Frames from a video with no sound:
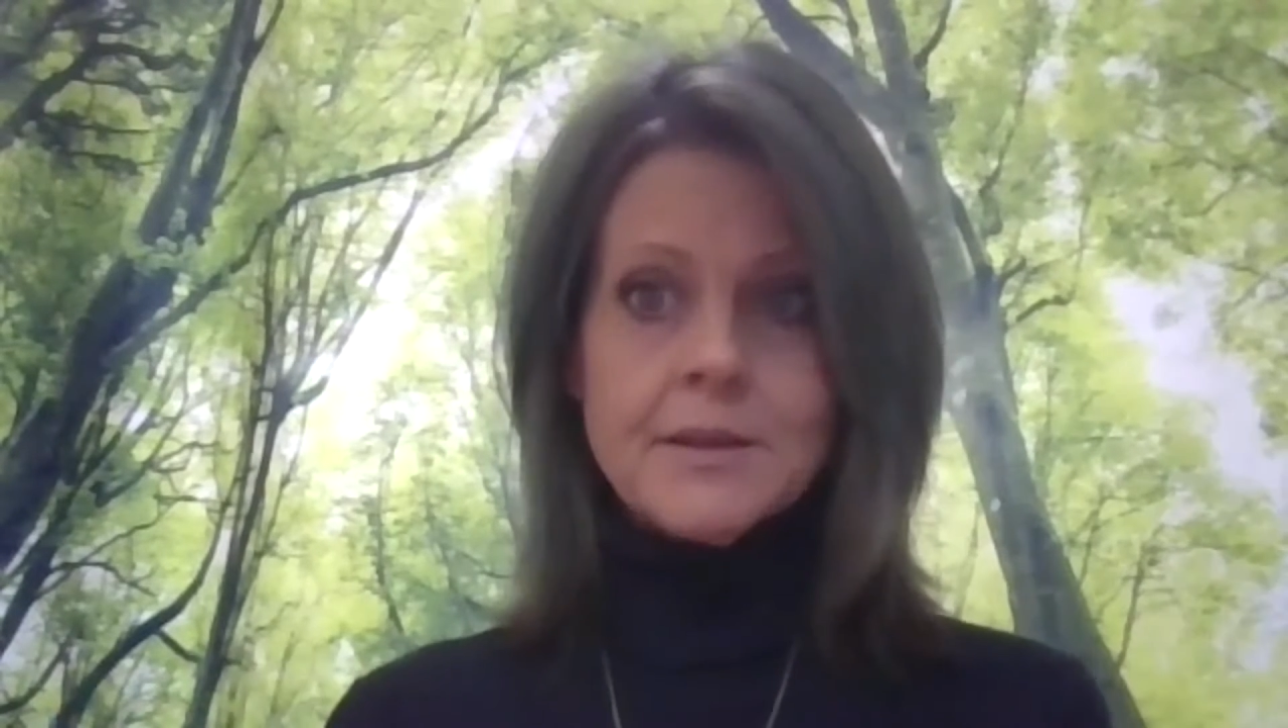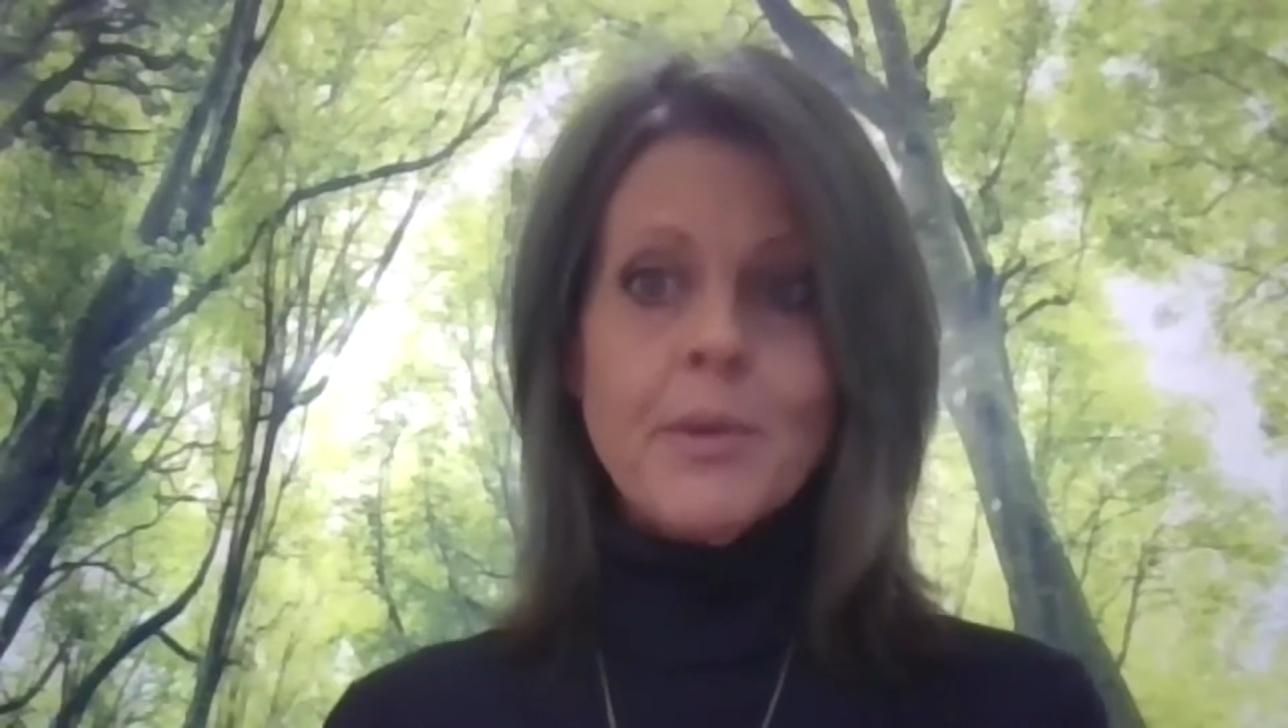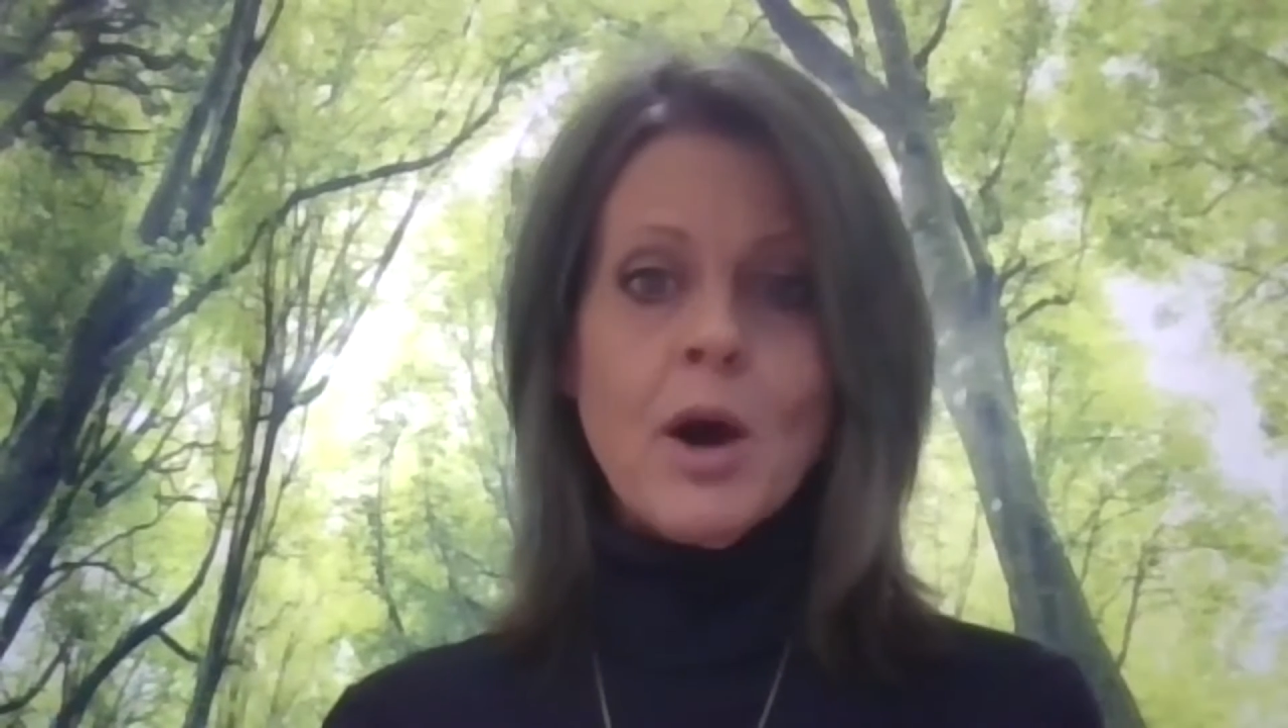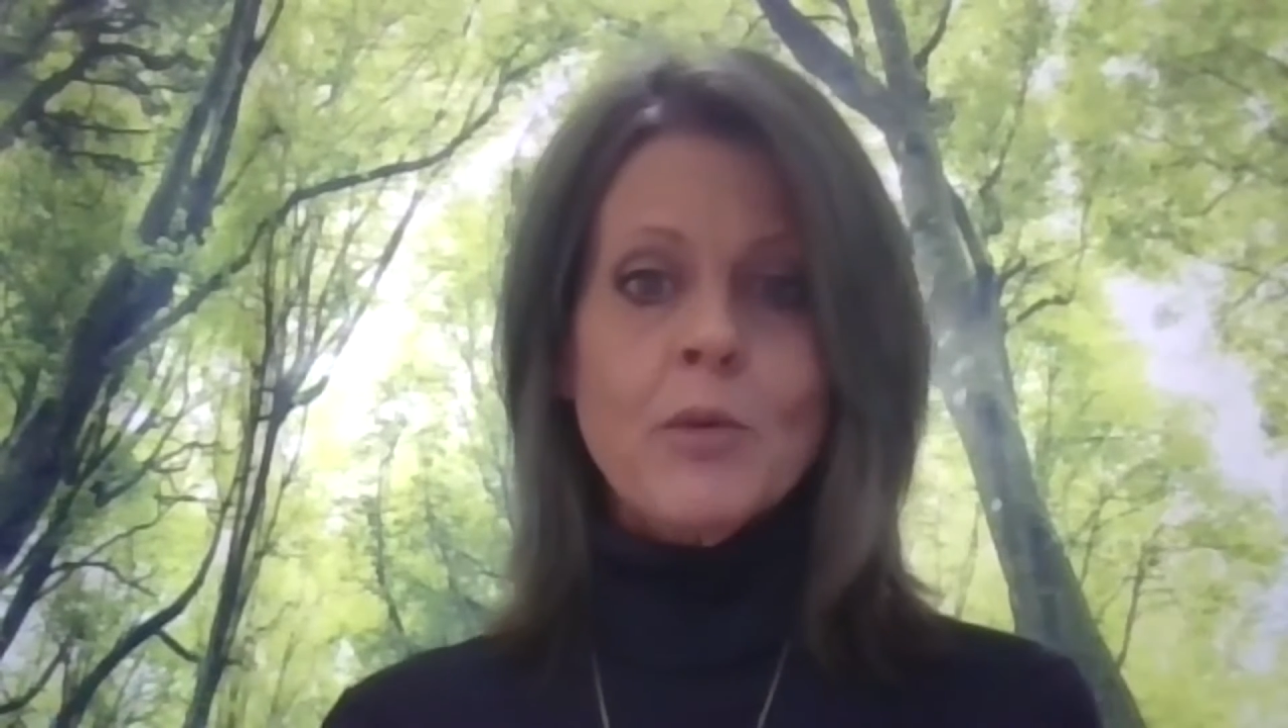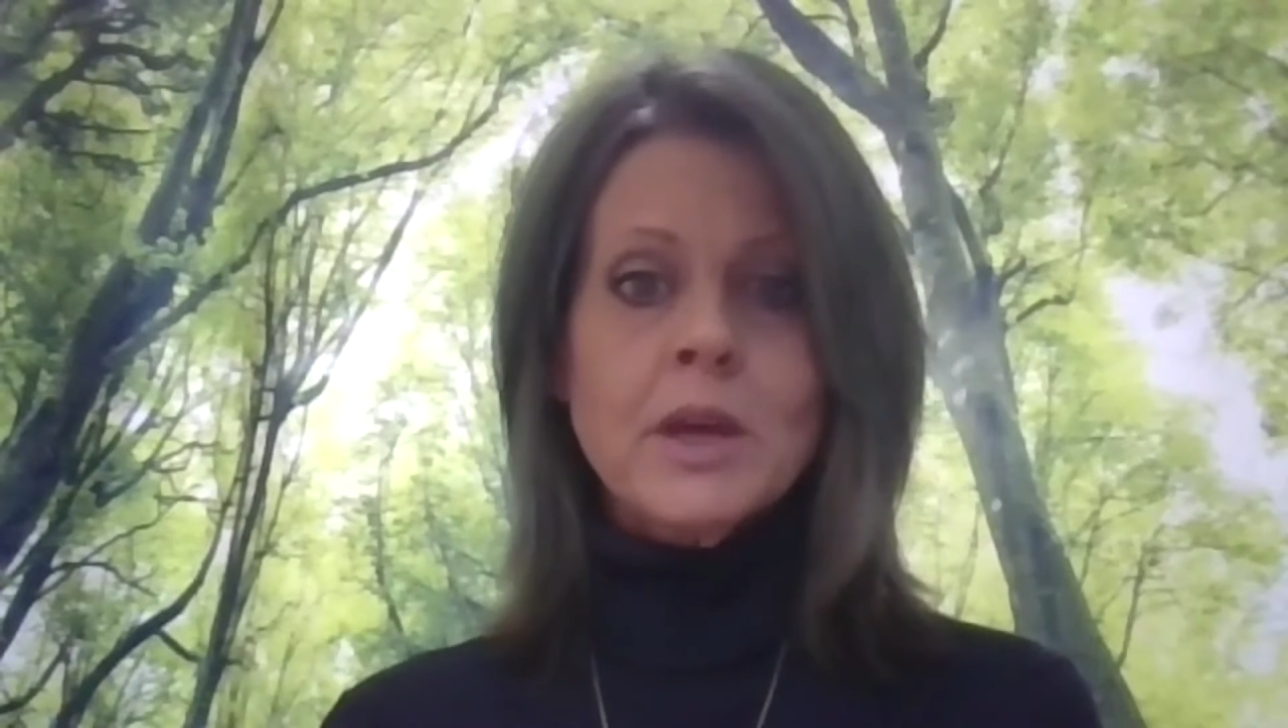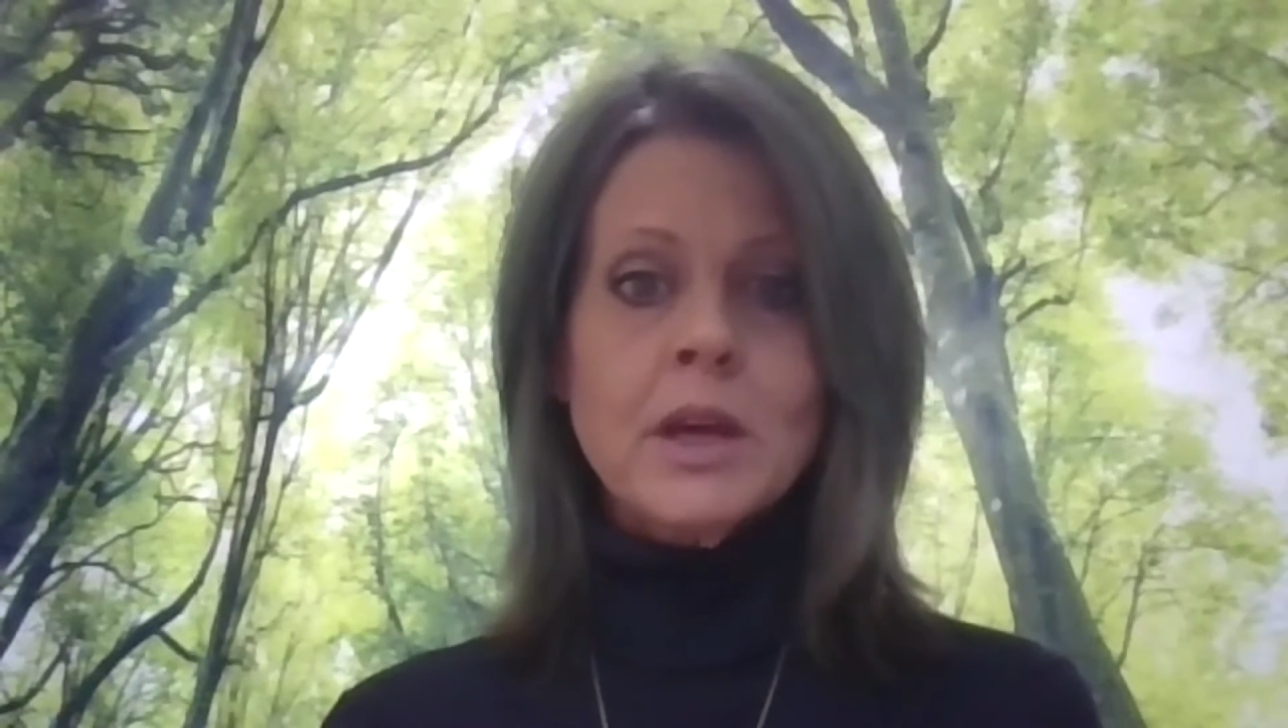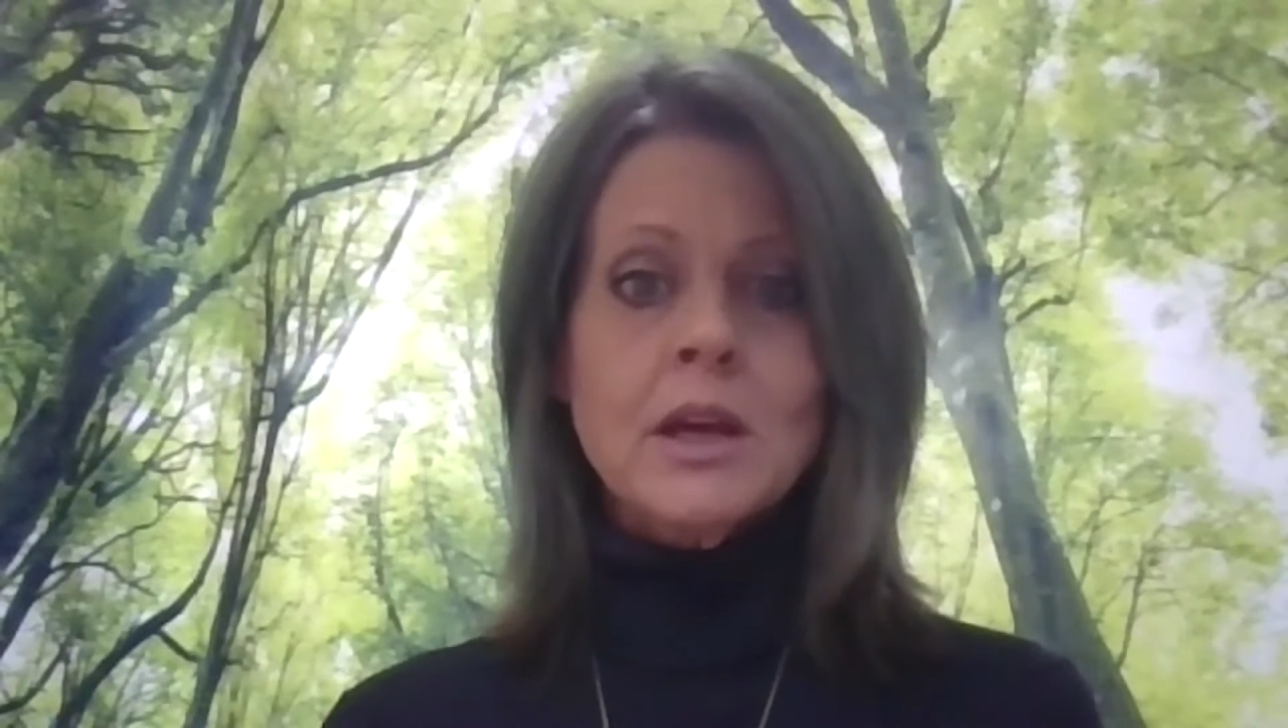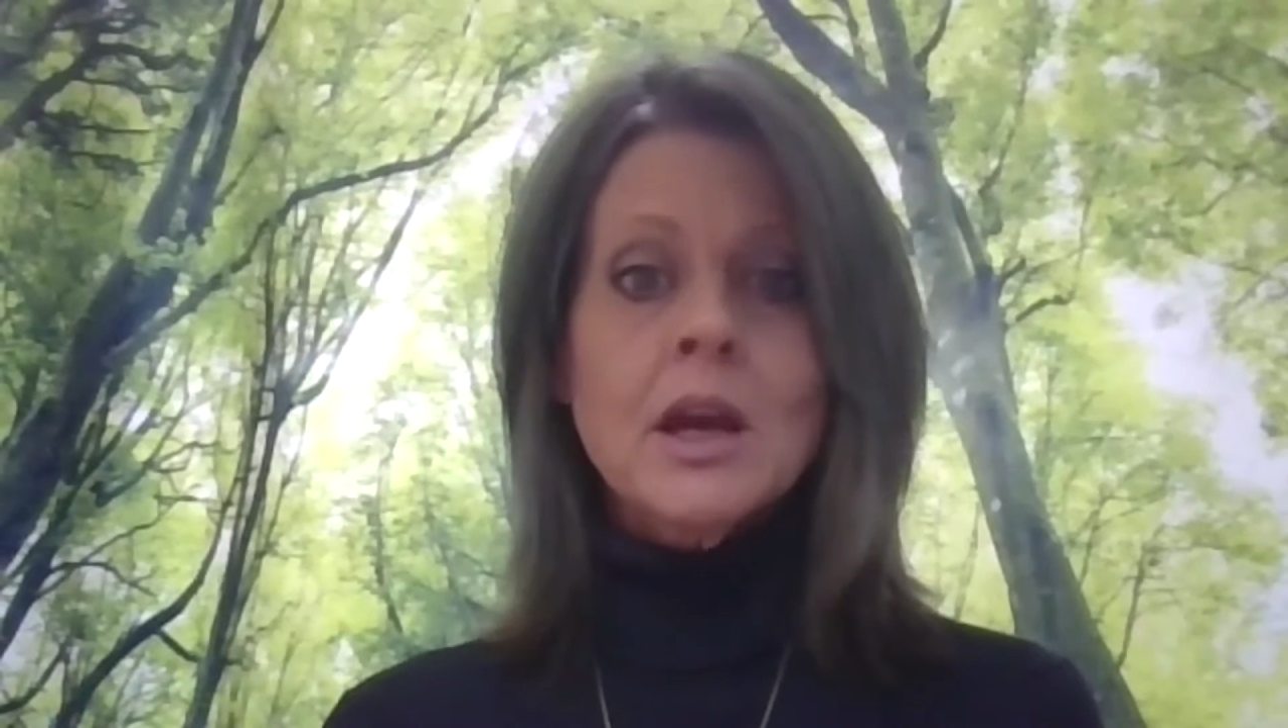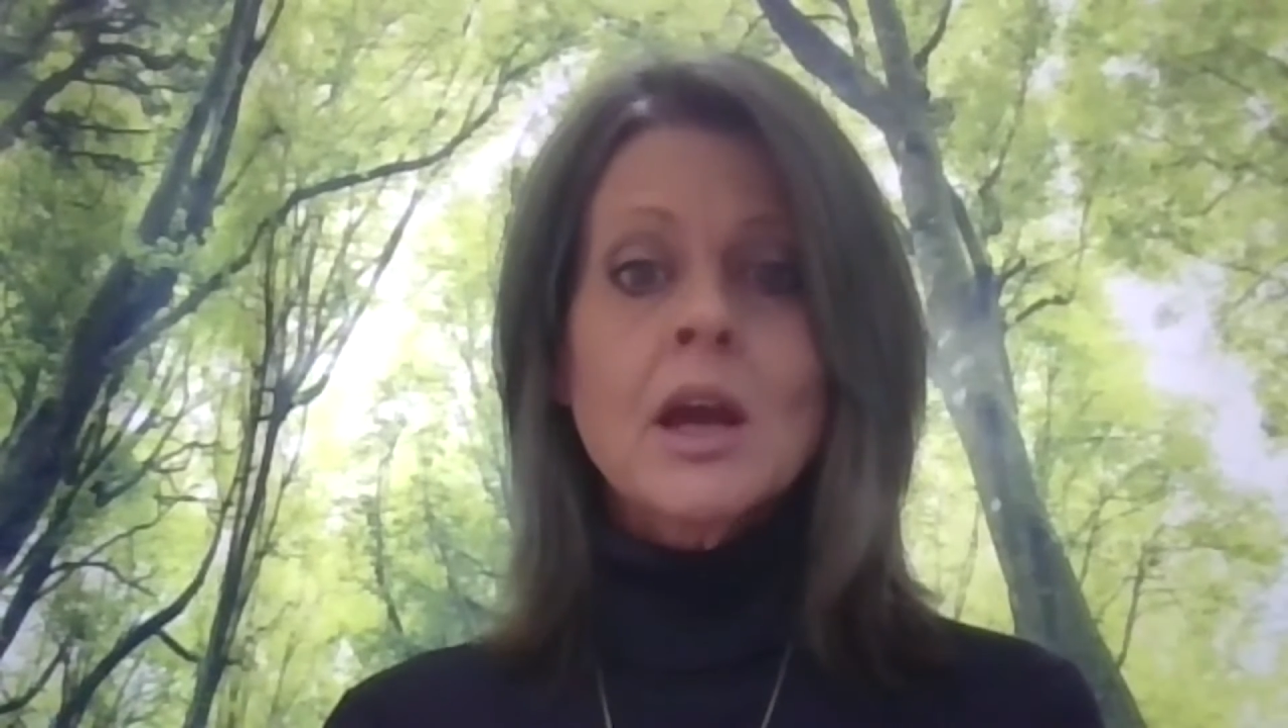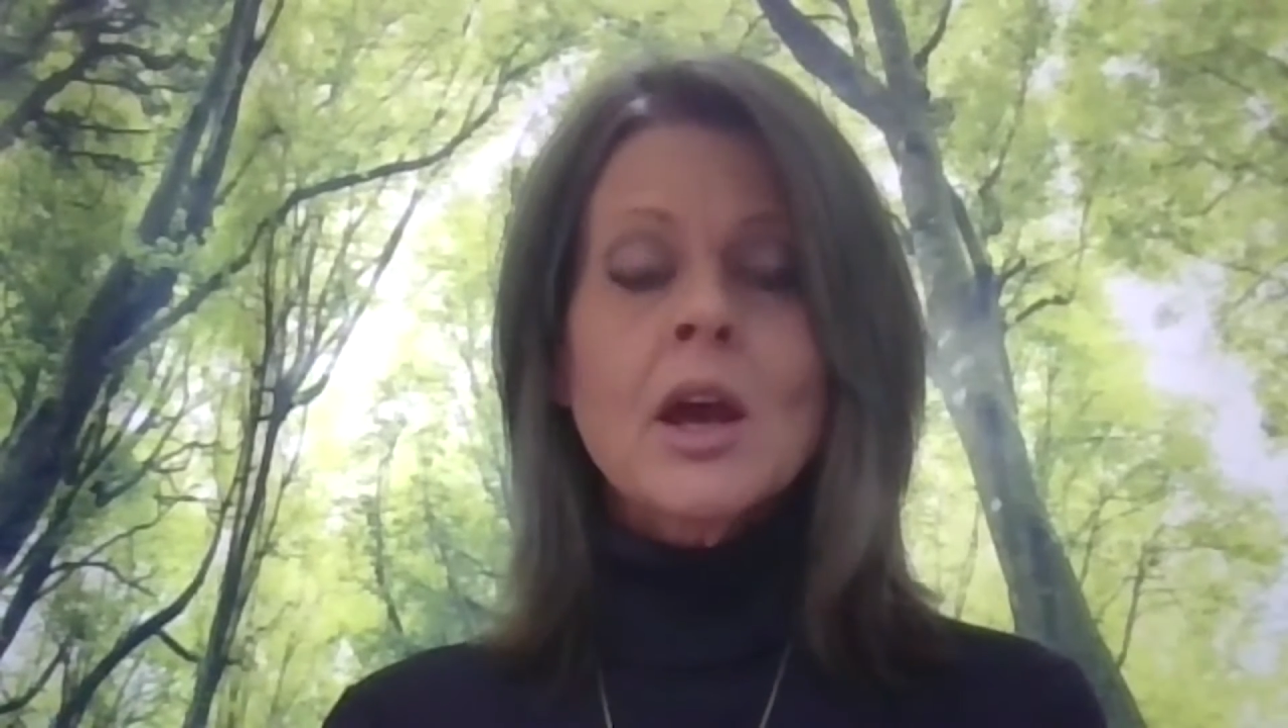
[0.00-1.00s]
about
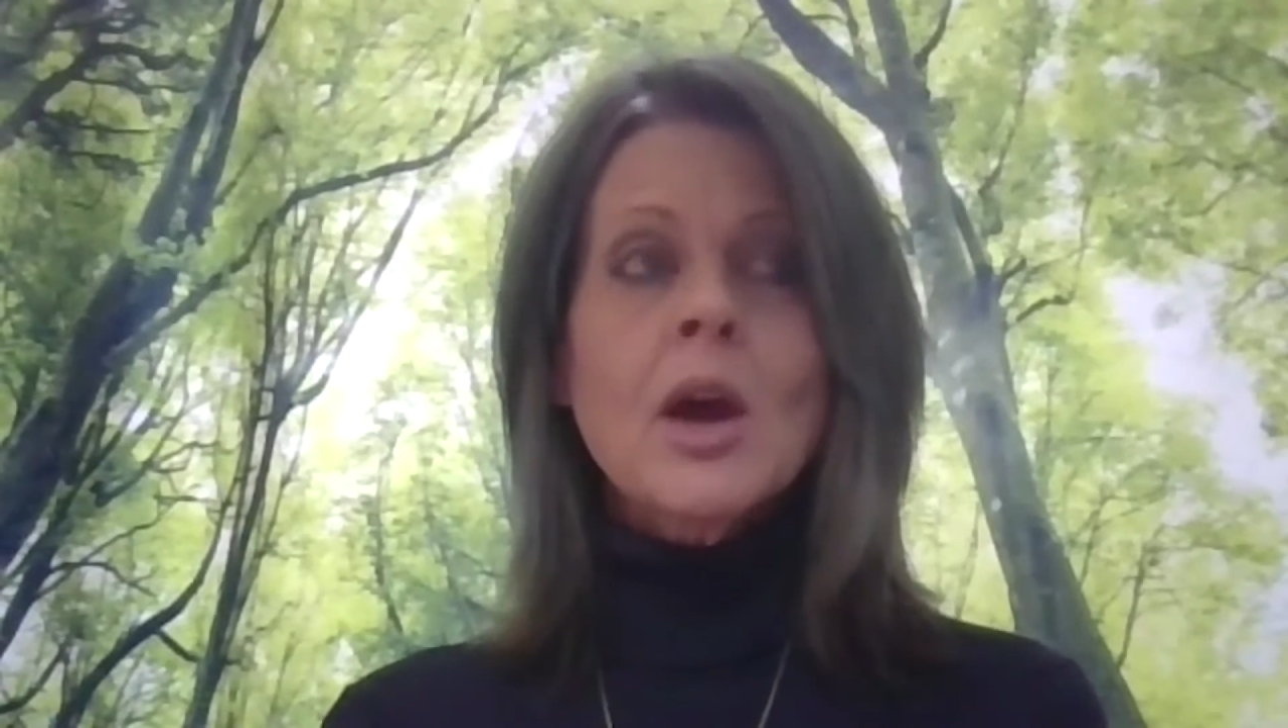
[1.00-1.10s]
me